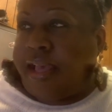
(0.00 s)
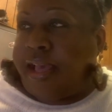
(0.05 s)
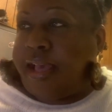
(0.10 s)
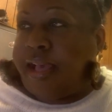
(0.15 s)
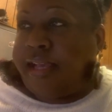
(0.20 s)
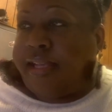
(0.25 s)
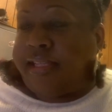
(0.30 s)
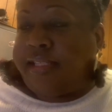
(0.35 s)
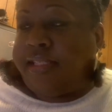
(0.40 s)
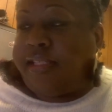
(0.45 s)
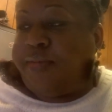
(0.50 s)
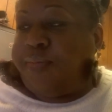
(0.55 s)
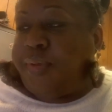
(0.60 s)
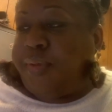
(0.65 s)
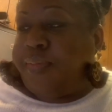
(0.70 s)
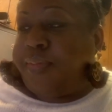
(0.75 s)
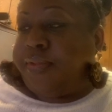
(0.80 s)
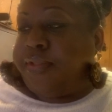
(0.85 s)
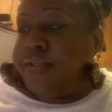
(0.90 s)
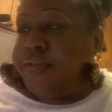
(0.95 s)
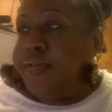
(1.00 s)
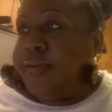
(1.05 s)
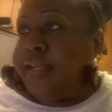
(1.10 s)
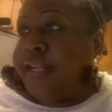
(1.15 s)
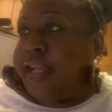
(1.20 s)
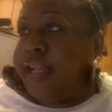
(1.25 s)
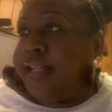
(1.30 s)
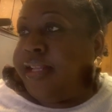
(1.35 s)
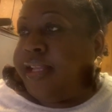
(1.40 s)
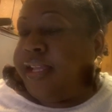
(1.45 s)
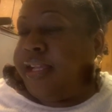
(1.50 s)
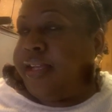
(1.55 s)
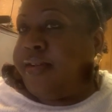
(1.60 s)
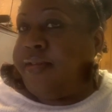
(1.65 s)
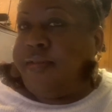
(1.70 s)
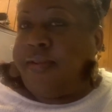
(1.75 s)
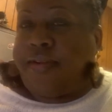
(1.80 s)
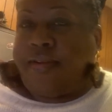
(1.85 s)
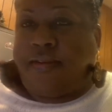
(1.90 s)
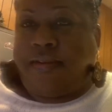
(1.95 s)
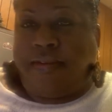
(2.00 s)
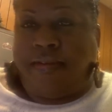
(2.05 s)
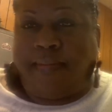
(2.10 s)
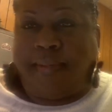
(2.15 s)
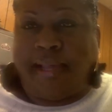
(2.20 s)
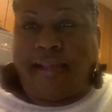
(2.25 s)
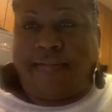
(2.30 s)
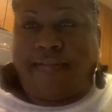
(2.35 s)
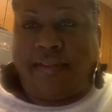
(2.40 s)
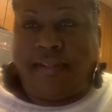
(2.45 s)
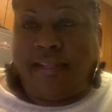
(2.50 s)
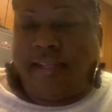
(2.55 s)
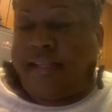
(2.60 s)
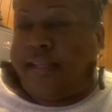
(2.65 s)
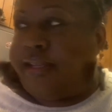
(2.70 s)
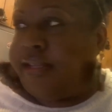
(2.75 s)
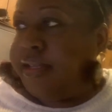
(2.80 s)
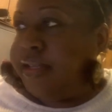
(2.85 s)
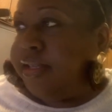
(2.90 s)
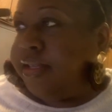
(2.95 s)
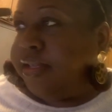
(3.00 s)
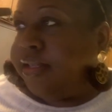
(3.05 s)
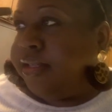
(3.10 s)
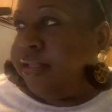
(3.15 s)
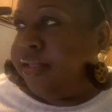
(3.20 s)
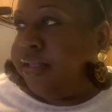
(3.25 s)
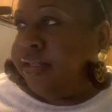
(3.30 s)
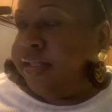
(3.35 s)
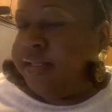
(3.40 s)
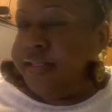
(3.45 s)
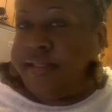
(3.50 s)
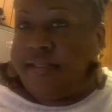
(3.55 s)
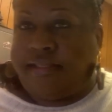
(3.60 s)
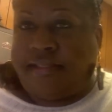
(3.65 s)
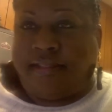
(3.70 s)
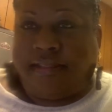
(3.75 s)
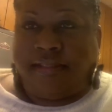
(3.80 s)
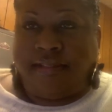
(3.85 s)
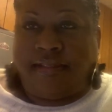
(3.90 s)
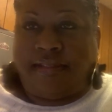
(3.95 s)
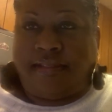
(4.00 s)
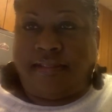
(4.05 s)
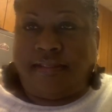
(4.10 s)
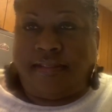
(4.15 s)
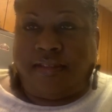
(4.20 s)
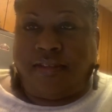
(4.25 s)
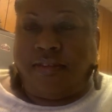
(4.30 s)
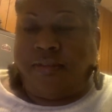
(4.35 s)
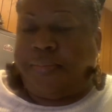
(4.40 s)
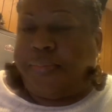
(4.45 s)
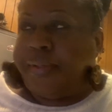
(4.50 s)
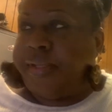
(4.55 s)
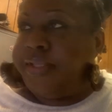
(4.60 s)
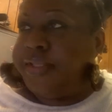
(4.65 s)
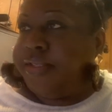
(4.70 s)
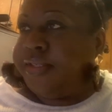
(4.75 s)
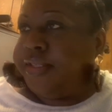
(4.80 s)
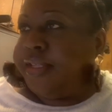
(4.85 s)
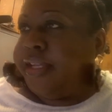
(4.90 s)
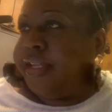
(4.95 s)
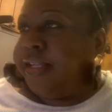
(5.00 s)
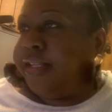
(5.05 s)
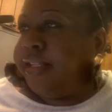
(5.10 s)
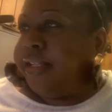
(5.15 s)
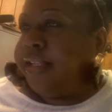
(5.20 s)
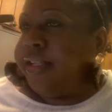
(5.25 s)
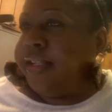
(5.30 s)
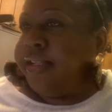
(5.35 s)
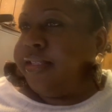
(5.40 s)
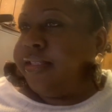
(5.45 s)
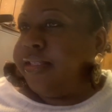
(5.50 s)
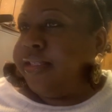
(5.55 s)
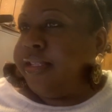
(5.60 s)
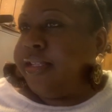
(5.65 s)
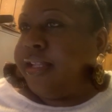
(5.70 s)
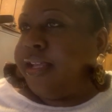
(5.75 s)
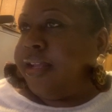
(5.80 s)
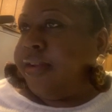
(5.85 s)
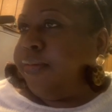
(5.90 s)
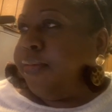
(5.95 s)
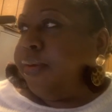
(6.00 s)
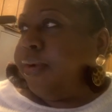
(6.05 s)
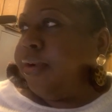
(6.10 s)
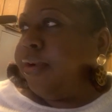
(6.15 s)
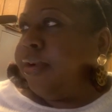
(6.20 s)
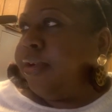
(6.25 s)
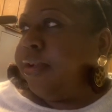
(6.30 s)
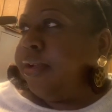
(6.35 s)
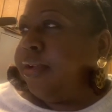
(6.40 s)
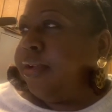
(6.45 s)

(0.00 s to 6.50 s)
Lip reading: I can see people doing that and like going home after they the whole picture they dang, it's a lot of work.